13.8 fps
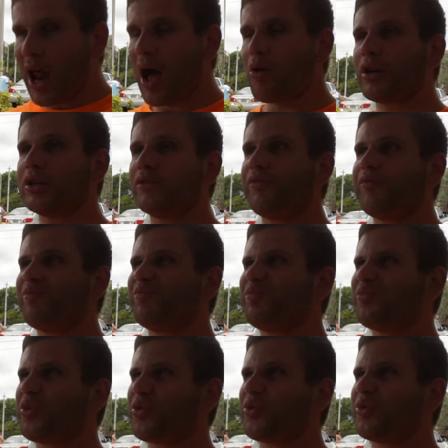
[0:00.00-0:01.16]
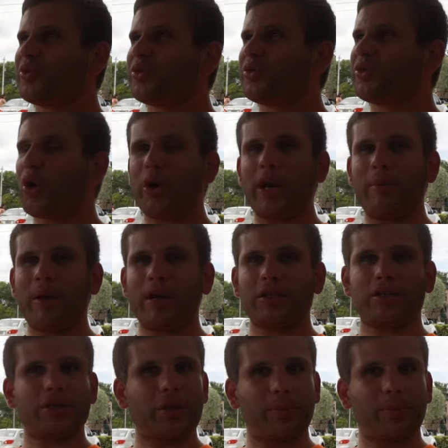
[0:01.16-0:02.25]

an hour and 30 minutes.